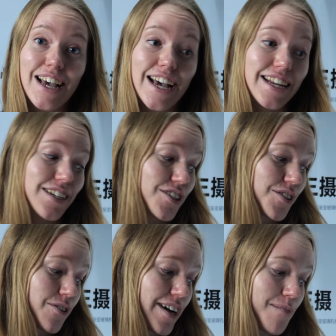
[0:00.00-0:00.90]
And it
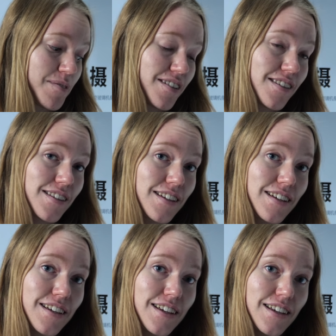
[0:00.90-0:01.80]
just so happens
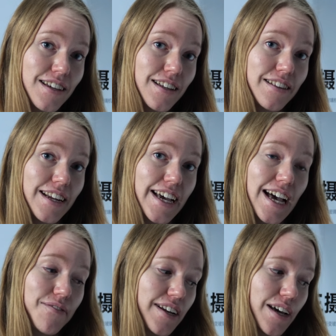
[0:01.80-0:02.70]
that I
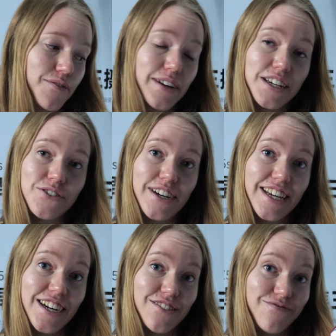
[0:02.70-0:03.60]
have an iPhone X right
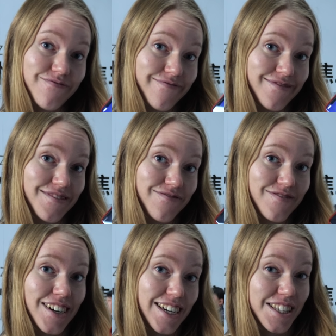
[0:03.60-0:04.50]
here.
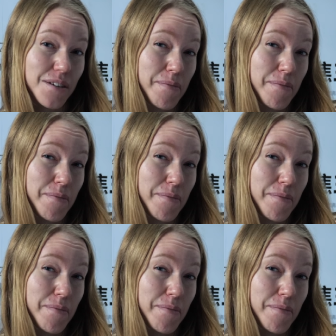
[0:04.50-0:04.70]
Let's